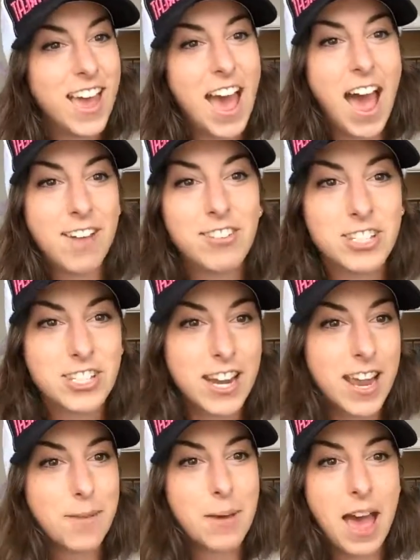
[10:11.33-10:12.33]
have a
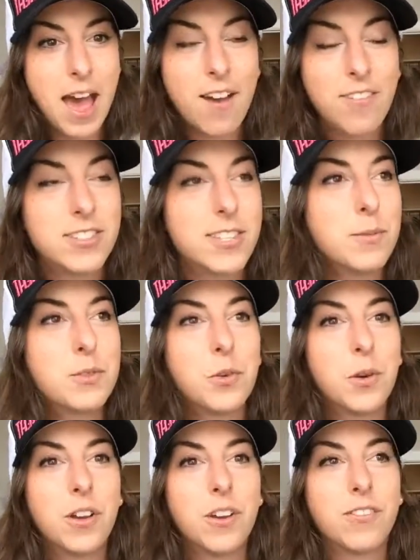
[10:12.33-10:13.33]
jam, have some
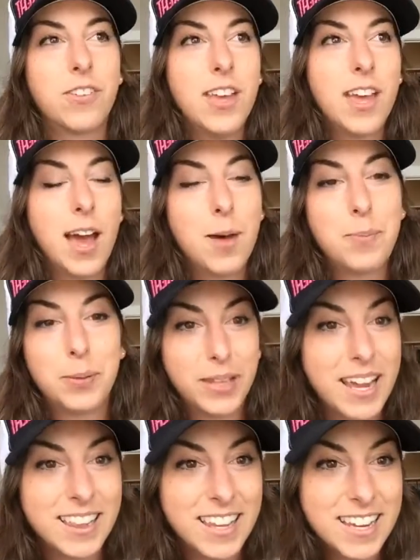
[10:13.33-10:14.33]
sort of a
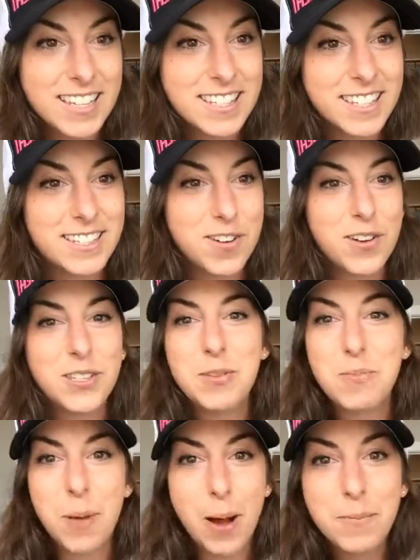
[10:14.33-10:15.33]
playlist that's going to
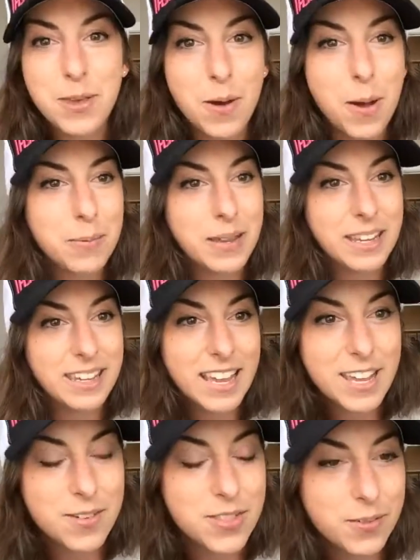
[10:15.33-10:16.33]
pump you up and
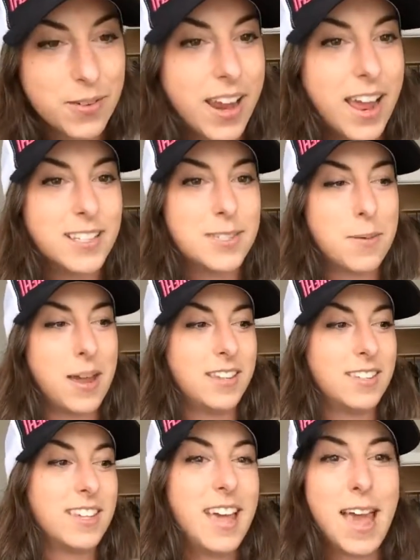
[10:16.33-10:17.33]
get you in the right
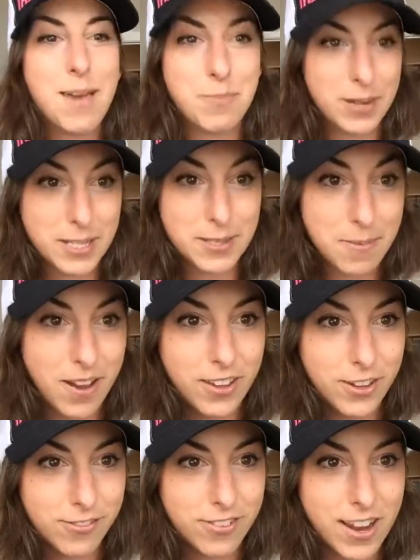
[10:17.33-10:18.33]
headspace and put a smile
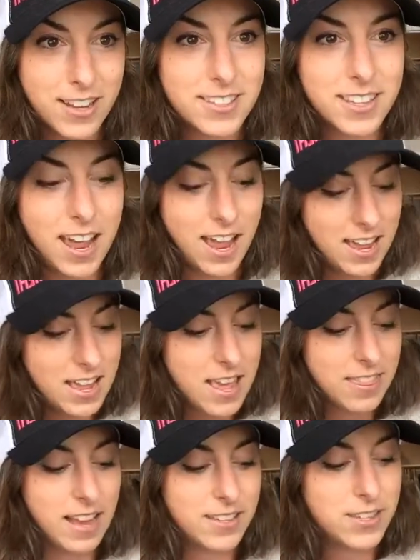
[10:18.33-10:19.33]
on your face, okay?
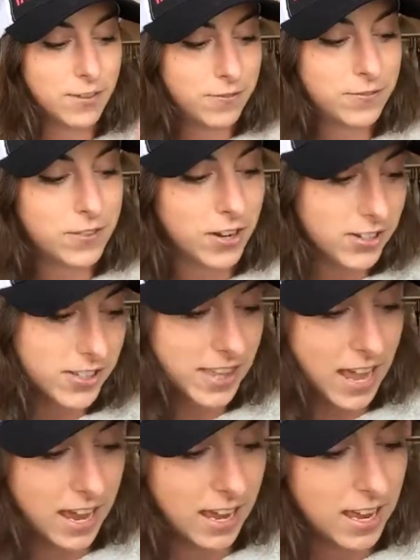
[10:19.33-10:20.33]
That's the first
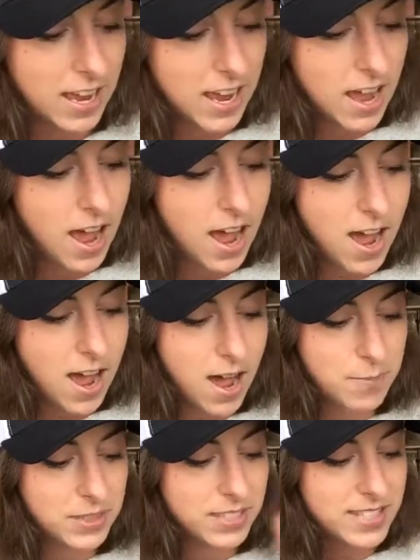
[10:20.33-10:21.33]
thing.
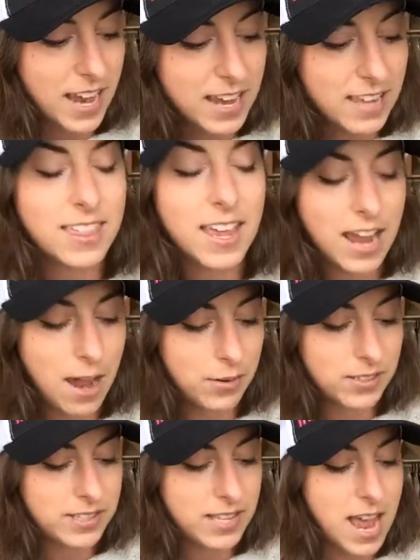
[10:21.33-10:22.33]
The second thing I
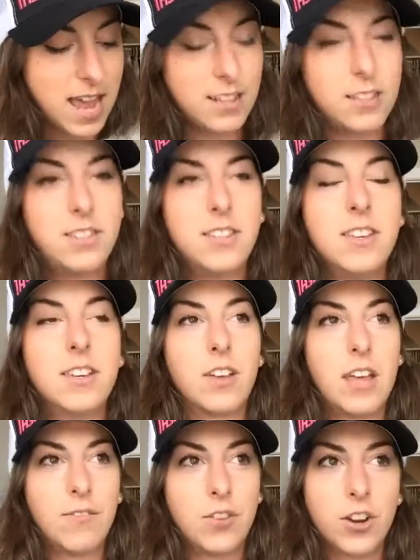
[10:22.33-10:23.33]
would say,
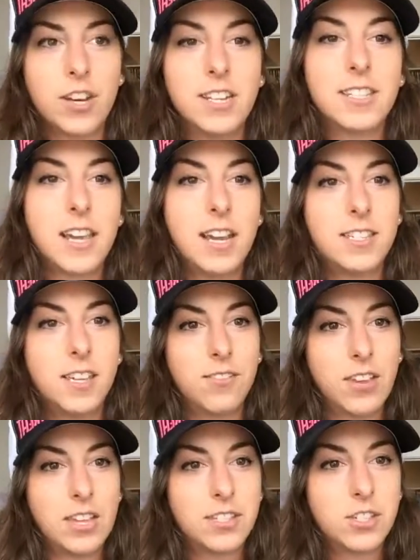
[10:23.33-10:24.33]
if you're indecisive,
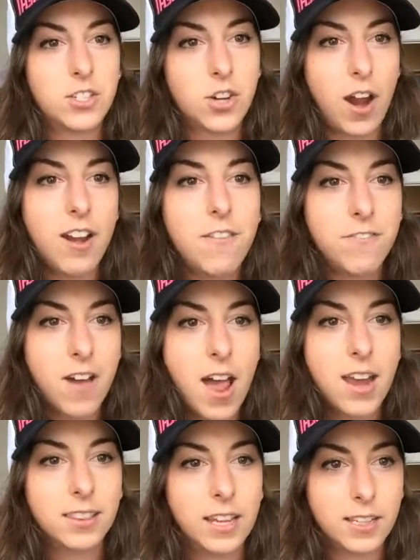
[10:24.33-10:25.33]
is to try to
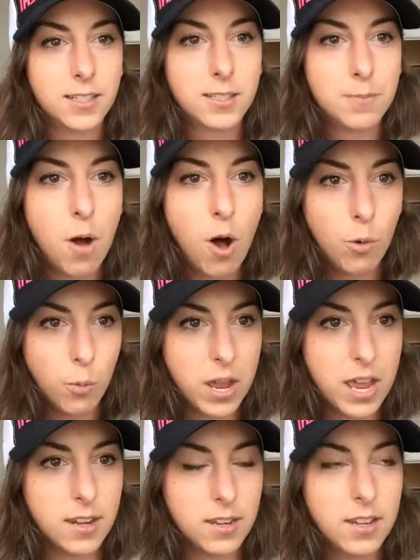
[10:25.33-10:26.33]
find like a small
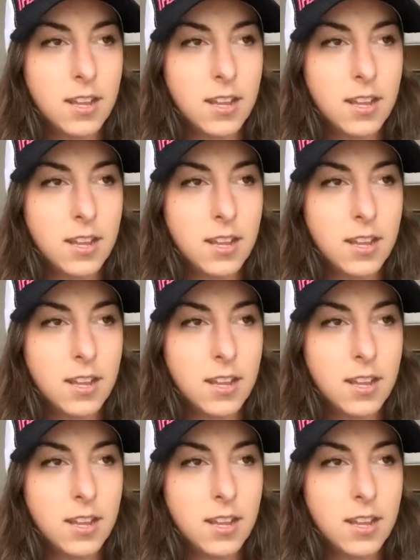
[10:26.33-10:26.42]
win.